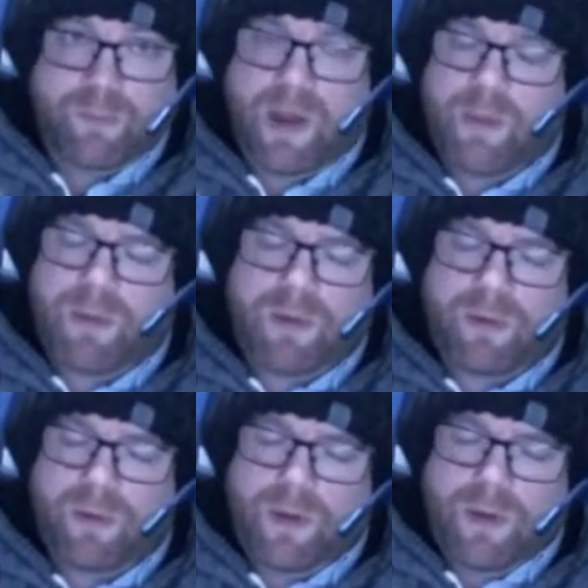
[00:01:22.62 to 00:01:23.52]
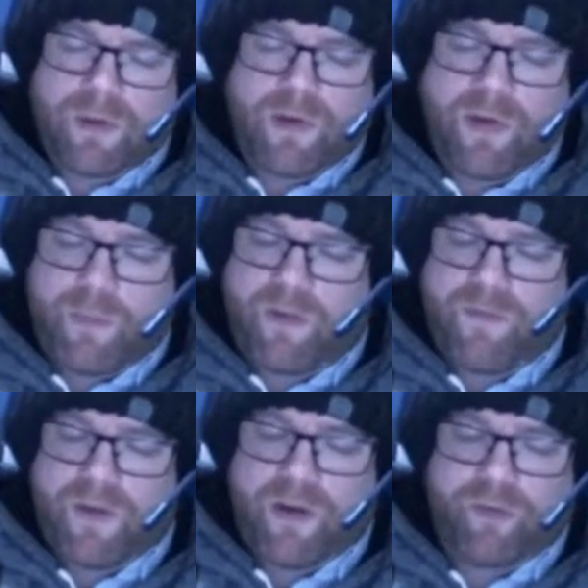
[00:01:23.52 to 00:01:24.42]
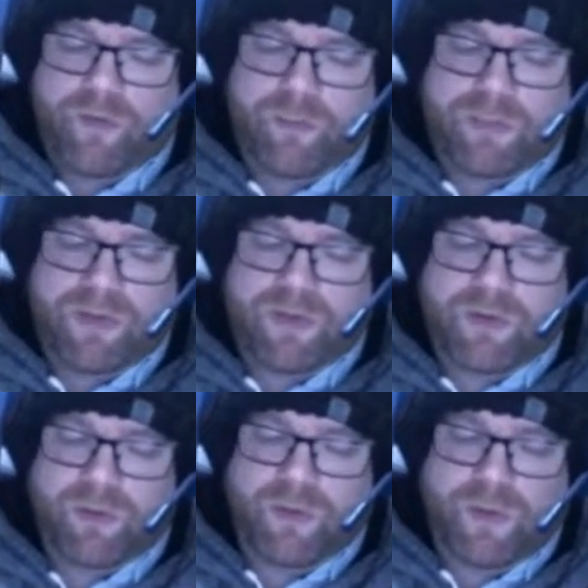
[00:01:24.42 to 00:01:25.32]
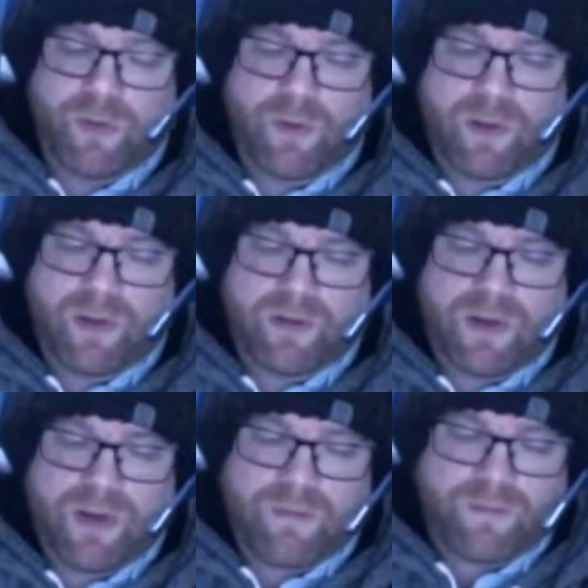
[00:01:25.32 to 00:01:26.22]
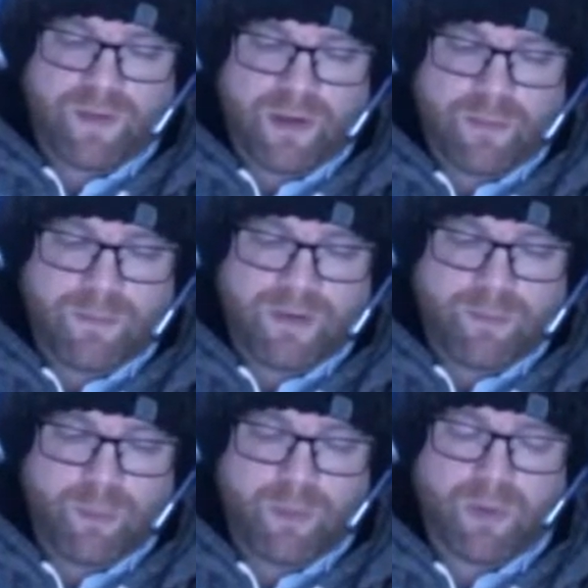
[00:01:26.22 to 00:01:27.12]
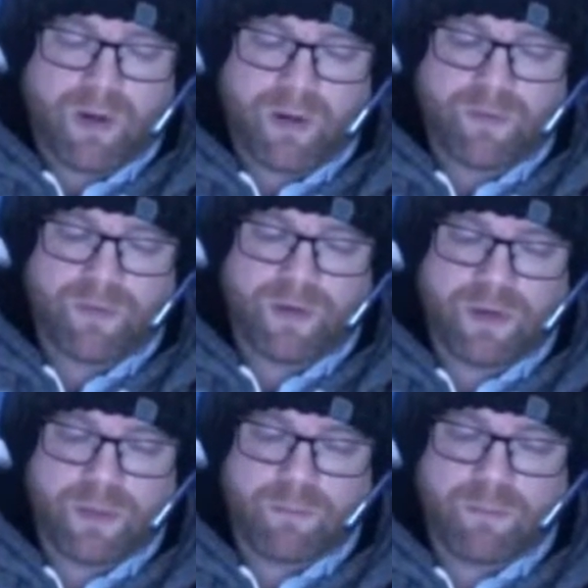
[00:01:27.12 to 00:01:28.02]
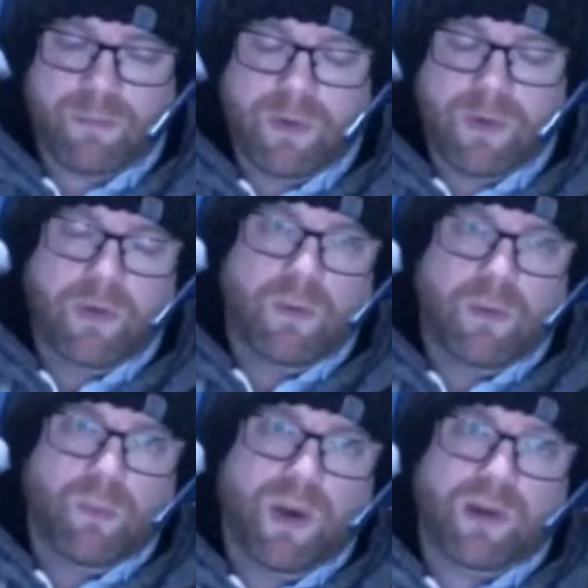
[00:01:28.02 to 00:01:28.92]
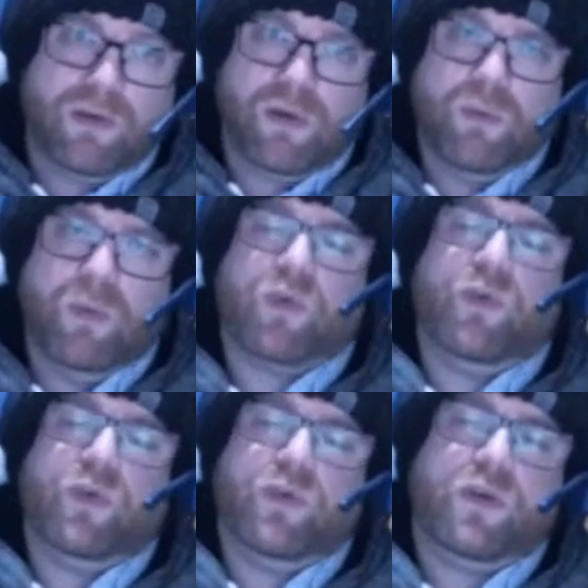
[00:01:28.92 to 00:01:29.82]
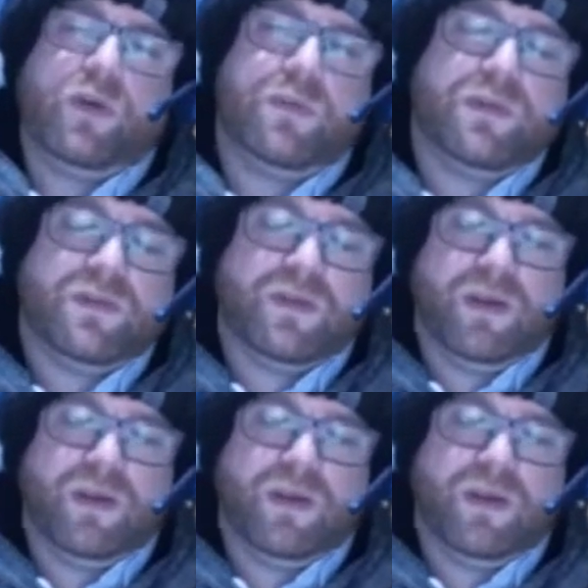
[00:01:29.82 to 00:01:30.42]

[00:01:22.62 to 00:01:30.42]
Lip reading: Diablo. So I was a big fan of Blizzard through their earlier stuff, even Warcraft 1 and 2, Orcs versus Humans,